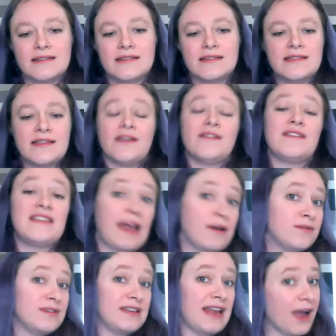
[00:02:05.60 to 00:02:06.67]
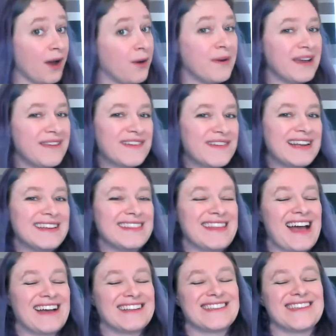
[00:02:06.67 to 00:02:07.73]
So now we've cleared
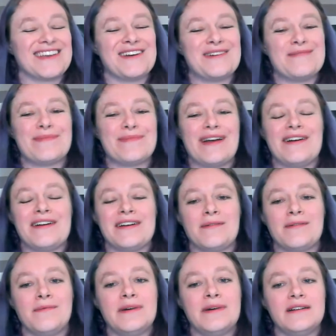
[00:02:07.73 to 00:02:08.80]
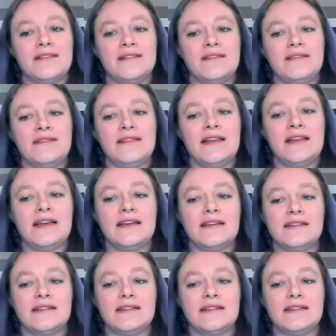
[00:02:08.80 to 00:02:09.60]
that up, I will